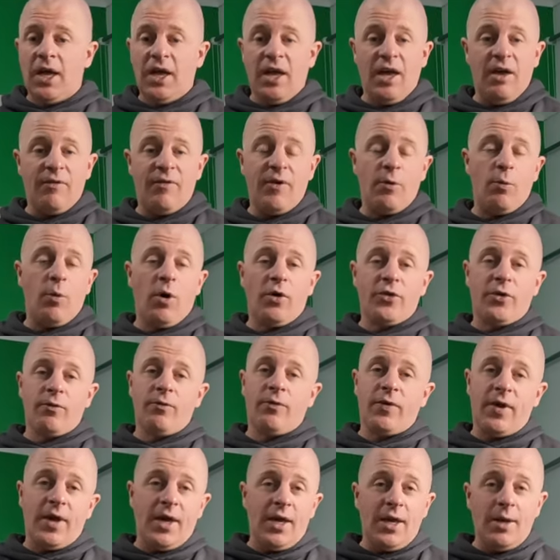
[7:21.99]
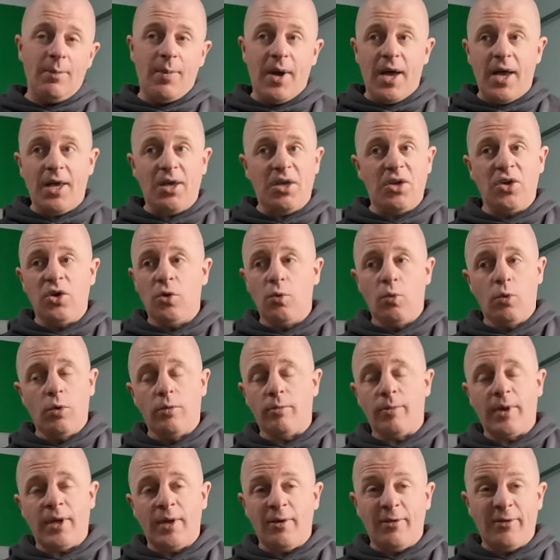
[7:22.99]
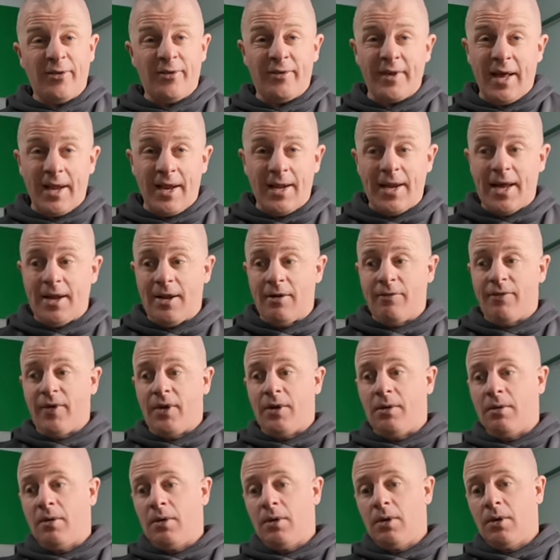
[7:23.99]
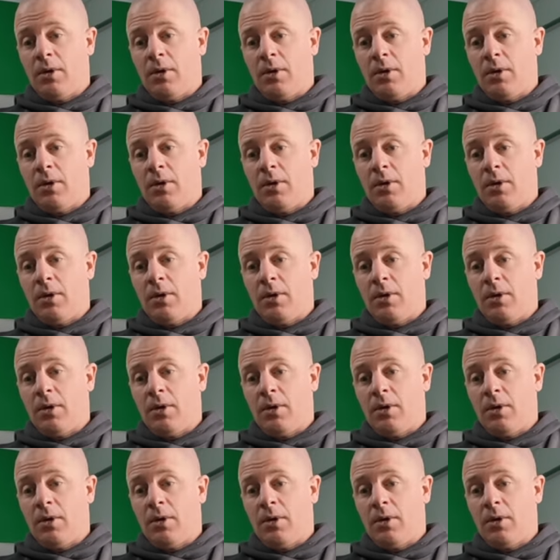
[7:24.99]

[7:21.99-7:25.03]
If it wasn't for eBay, you wouldn't be selling anything.